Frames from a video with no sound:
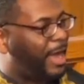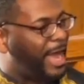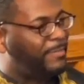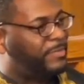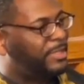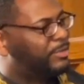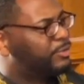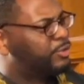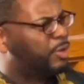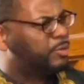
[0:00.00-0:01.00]
I've seen the
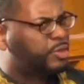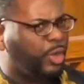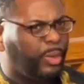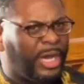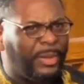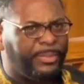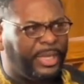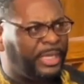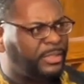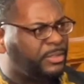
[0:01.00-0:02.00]
church go up
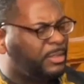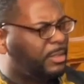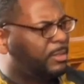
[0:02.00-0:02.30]
in